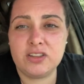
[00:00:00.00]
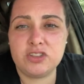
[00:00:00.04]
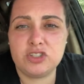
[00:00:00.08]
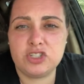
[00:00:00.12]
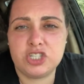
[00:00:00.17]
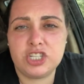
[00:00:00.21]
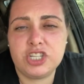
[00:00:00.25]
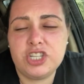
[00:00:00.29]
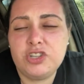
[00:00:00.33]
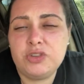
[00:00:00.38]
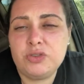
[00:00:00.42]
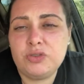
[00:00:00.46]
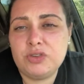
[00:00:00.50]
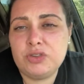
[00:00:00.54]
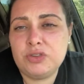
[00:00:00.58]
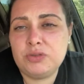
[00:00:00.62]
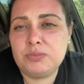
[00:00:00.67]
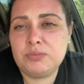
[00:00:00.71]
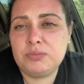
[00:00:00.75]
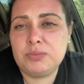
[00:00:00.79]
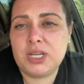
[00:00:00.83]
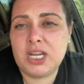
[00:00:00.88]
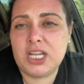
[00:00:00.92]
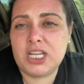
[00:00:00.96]
I'll see you
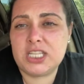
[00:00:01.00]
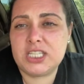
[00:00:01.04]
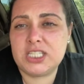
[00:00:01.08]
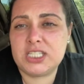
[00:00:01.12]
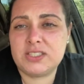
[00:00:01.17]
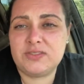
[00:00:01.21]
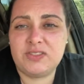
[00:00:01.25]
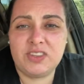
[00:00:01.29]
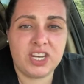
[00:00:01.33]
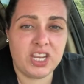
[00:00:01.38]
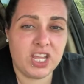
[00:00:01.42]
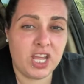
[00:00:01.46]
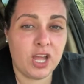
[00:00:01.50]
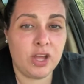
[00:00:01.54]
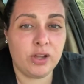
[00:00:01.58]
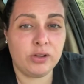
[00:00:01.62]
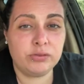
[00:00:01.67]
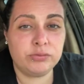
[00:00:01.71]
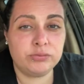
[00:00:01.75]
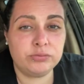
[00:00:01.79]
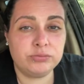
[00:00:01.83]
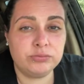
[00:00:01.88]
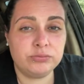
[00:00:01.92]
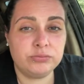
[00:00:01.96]
in my next video.